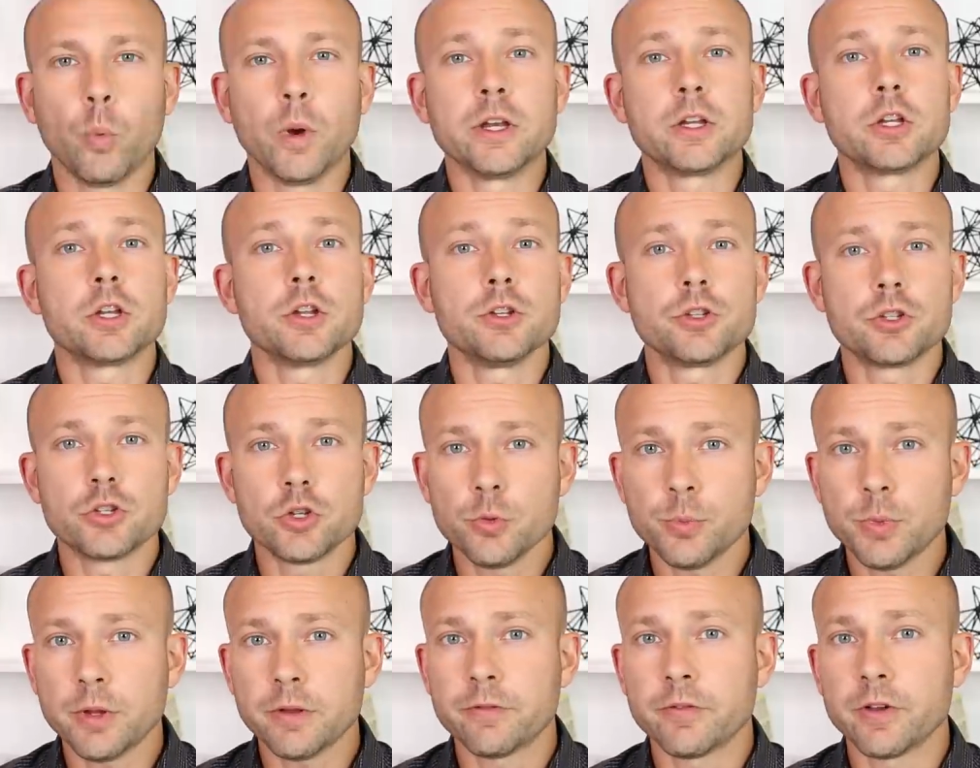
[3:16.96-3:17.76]
When
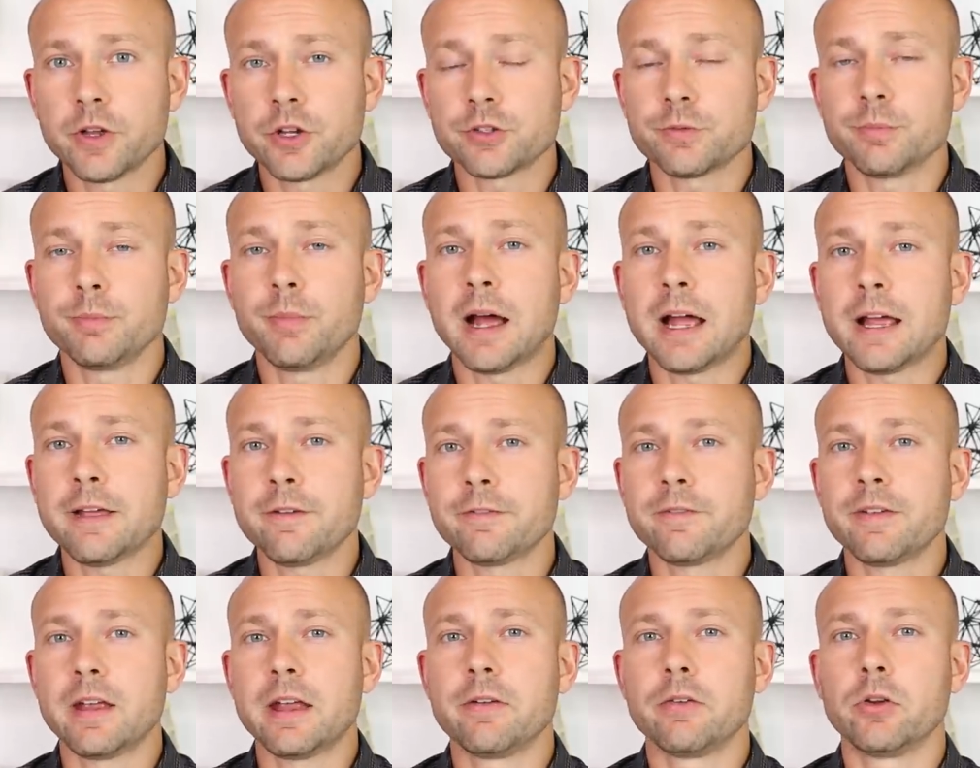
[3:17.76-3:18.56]
consuming fish,
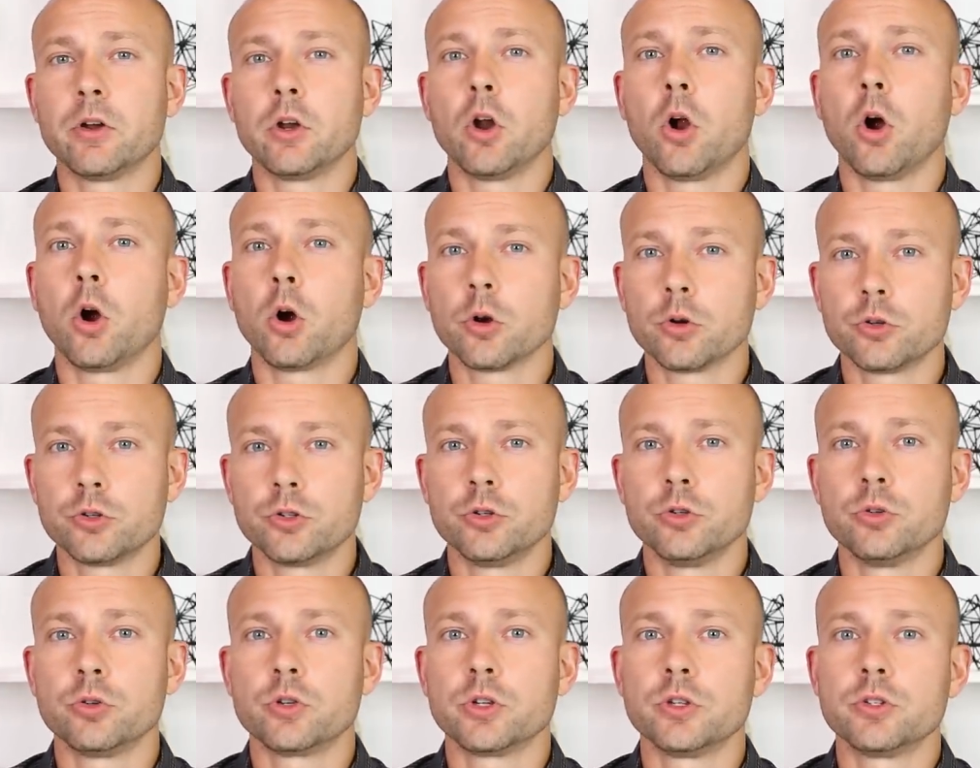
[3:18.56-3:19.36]
my favorite are
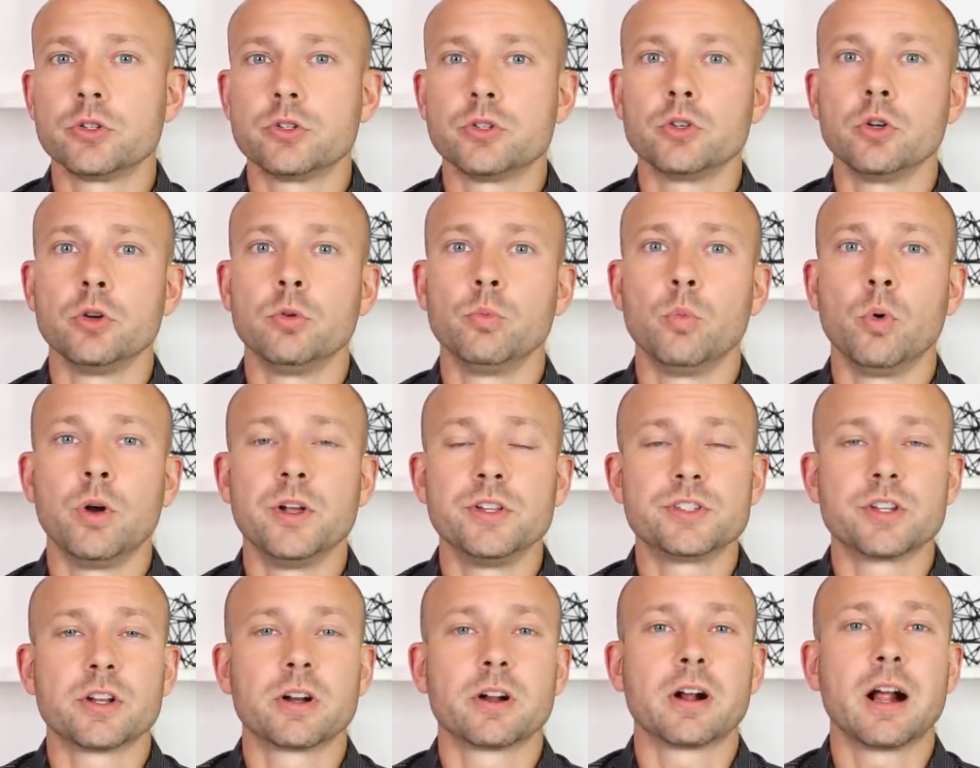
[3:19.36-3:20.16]
to consume
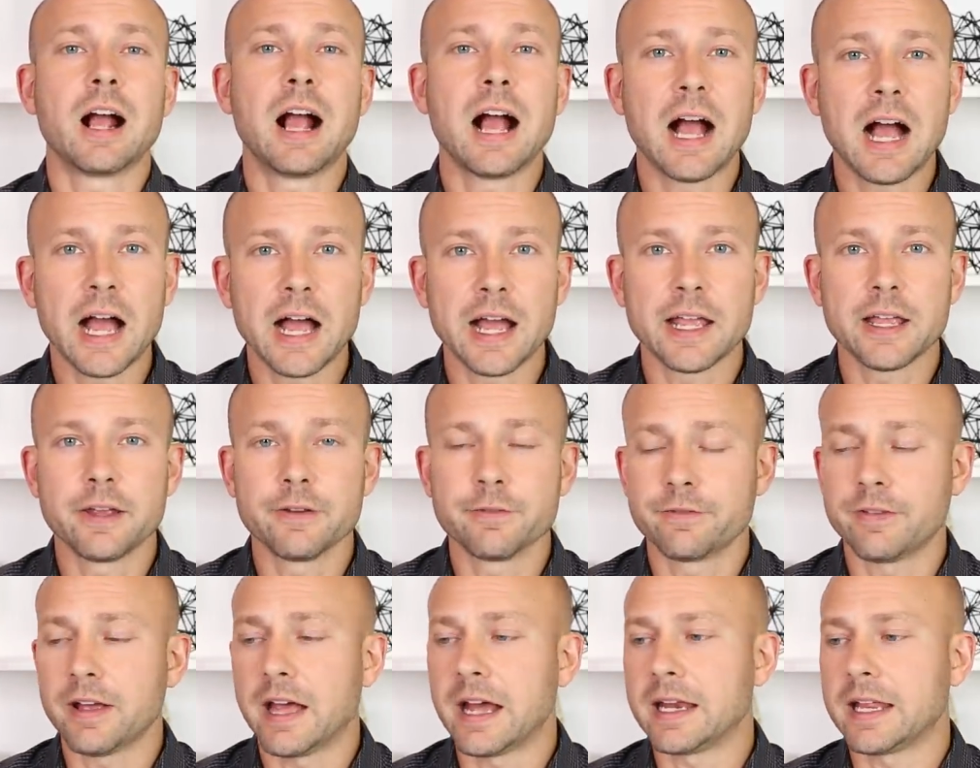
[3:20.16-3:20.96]
ones that are high
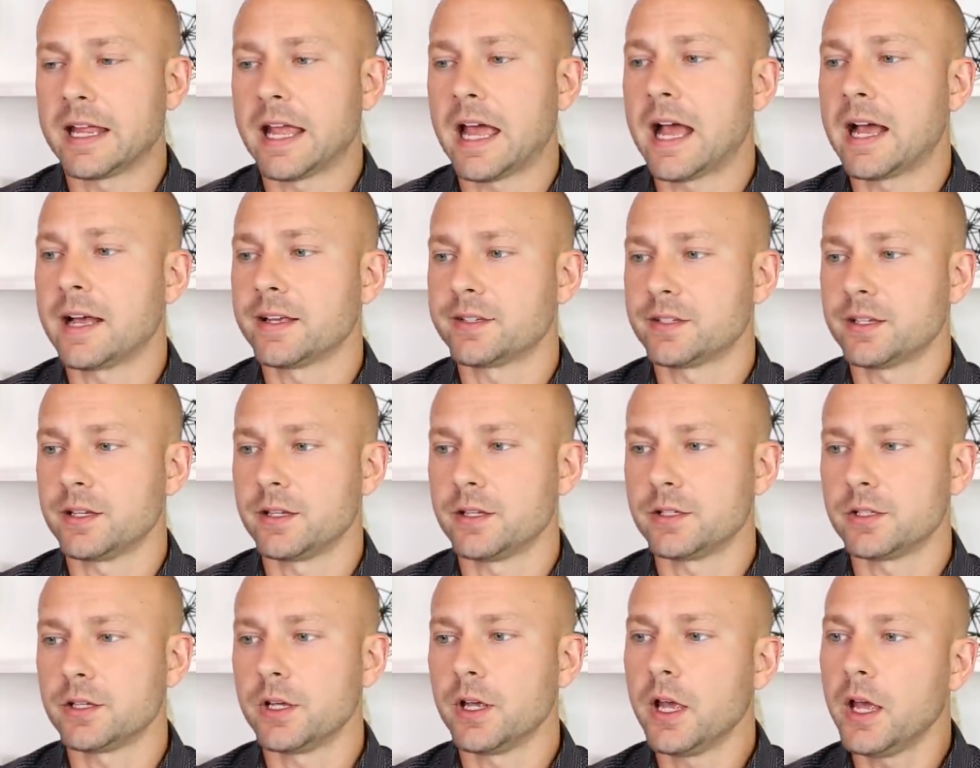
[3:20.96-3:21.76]
in fatty
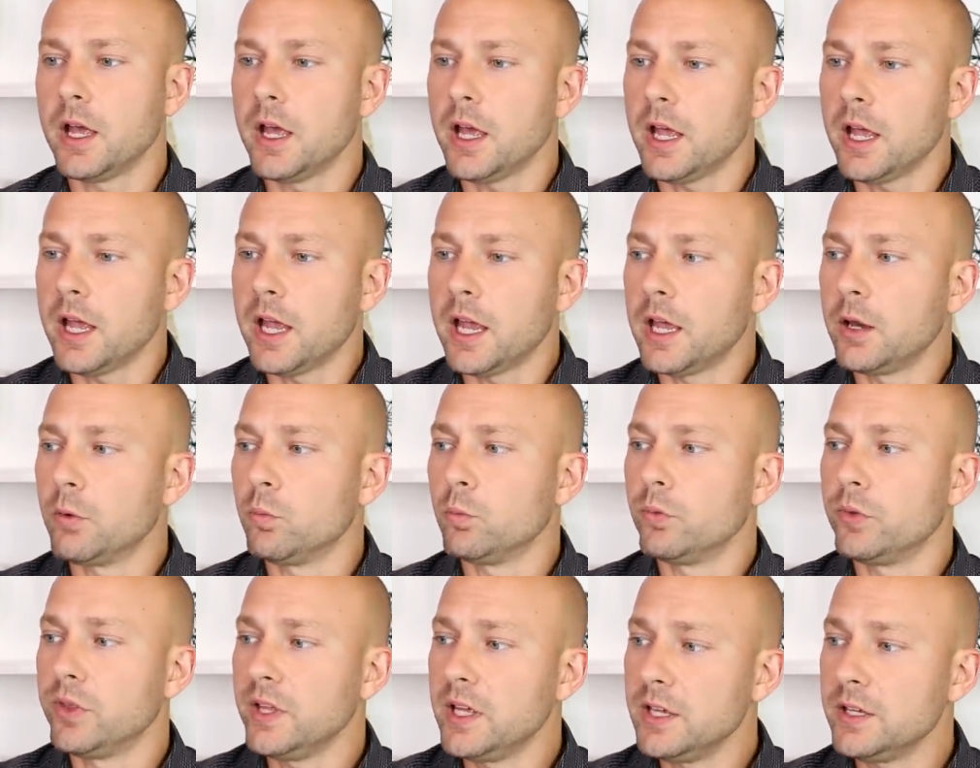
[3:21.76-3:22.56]
acids.
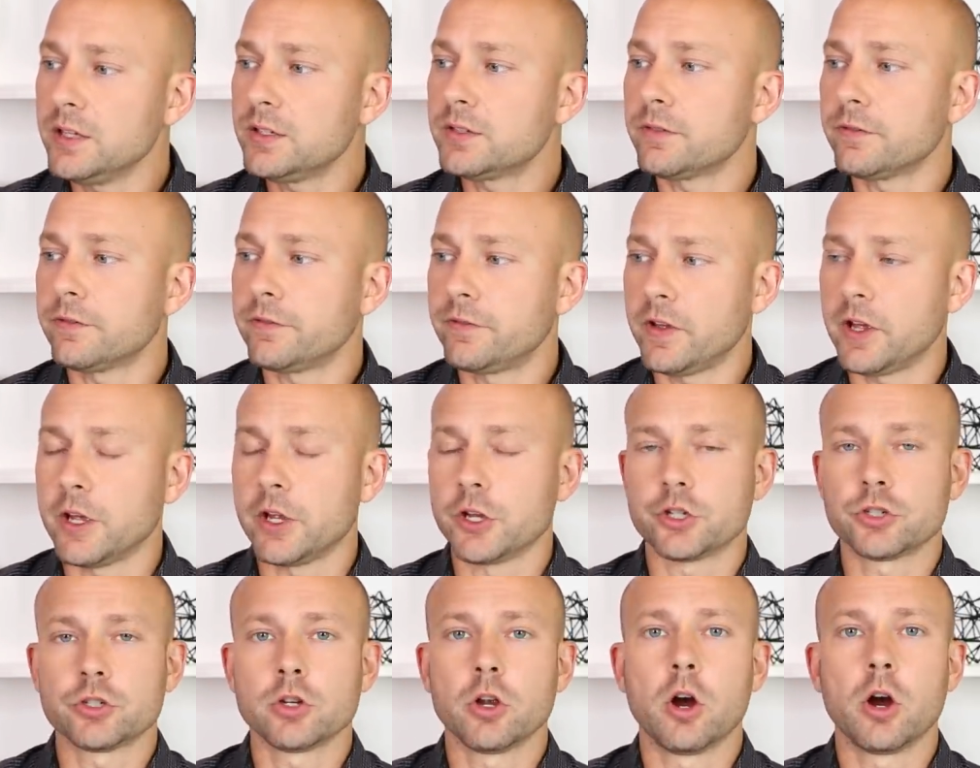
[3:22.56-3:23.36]
And these
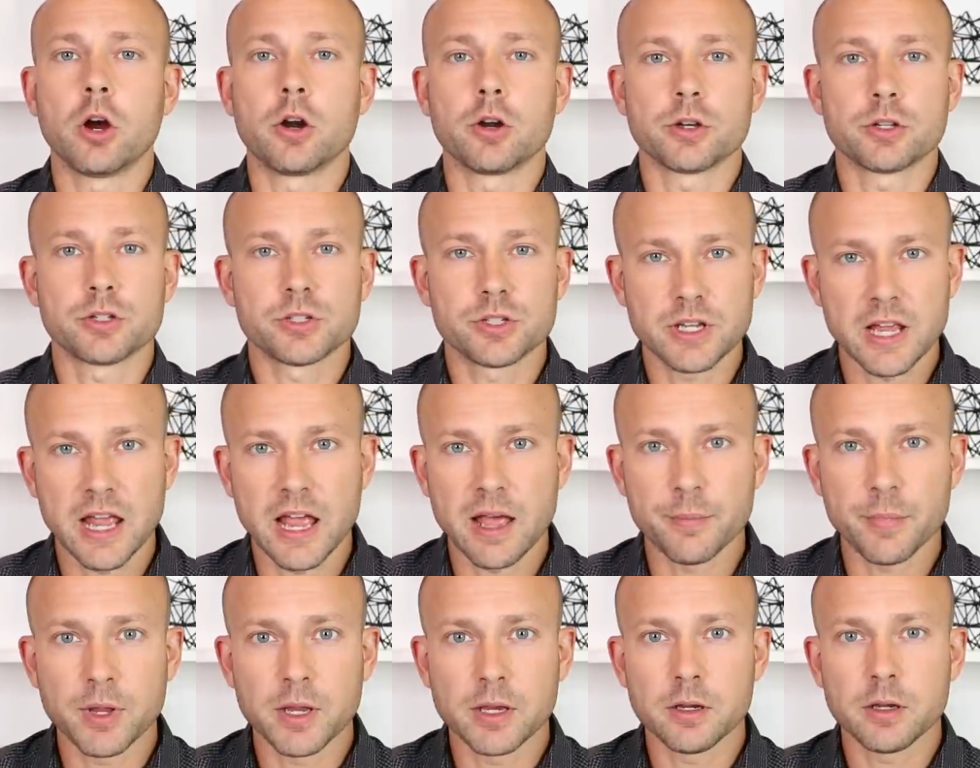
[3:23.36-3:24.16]
fish are
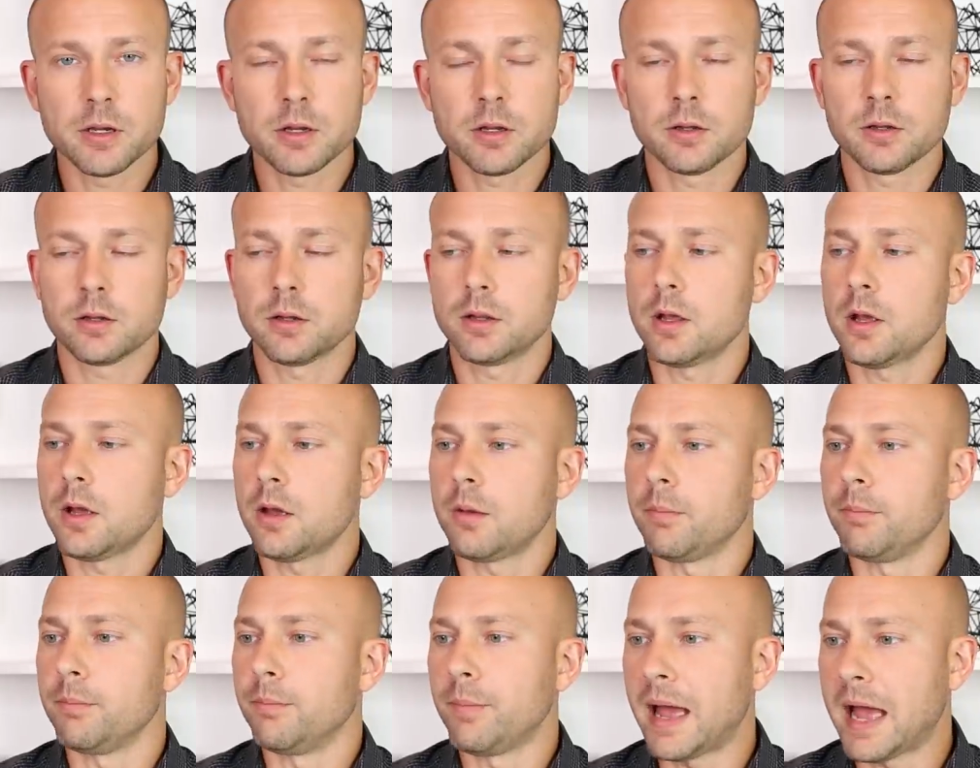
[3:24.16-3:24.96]
salmon,
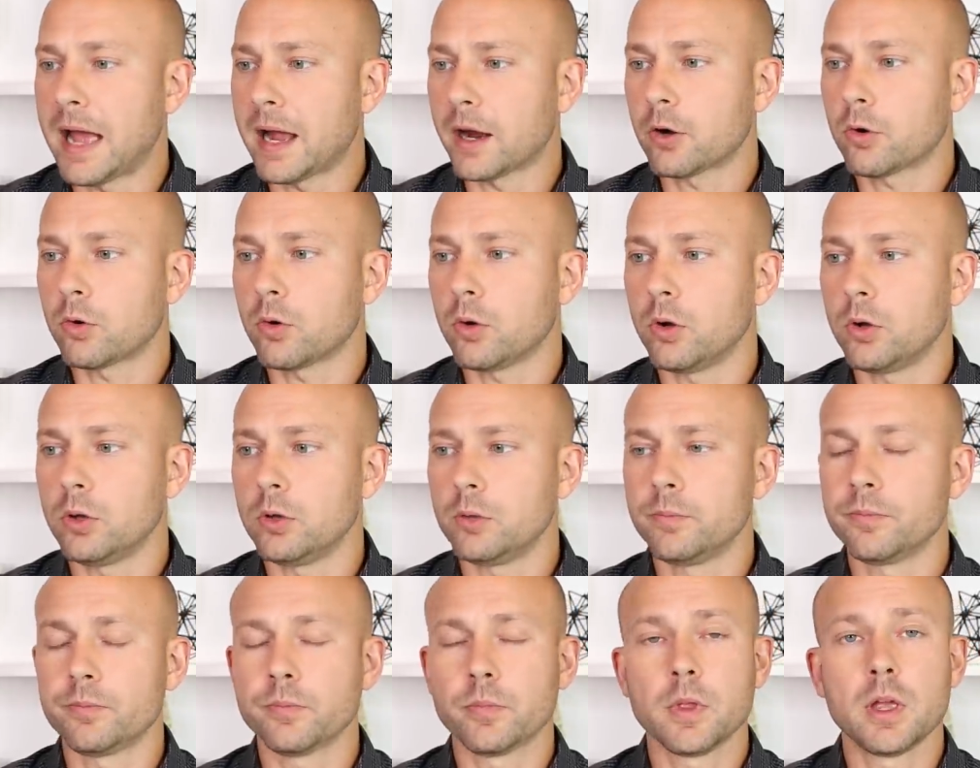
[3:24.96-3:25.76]

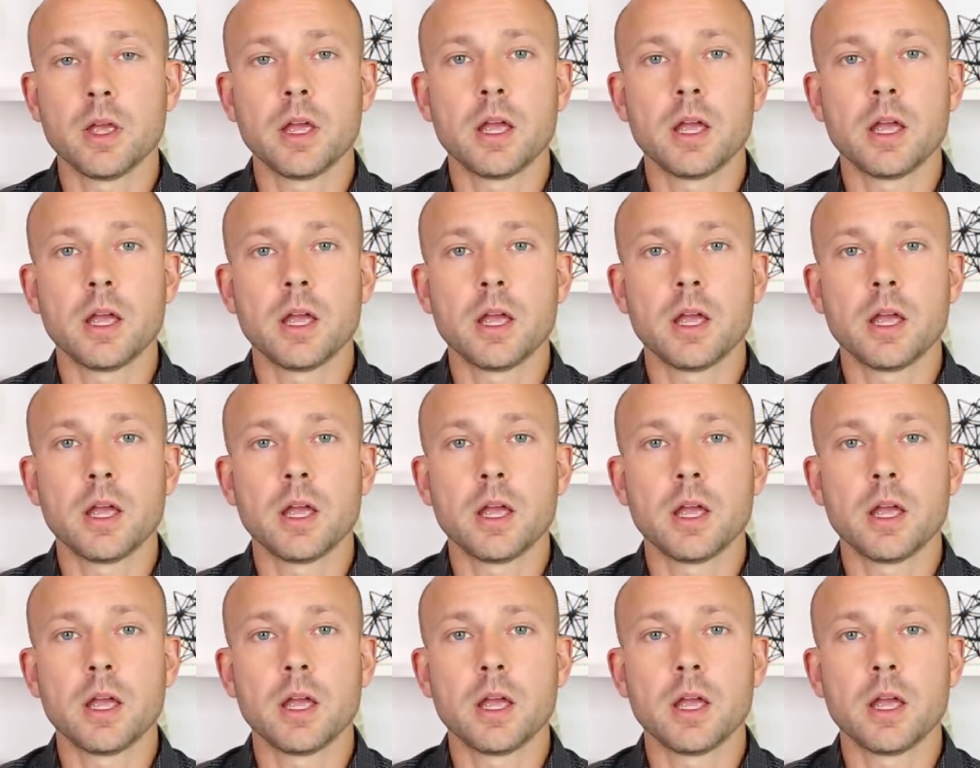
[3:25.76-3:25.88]
mackerel,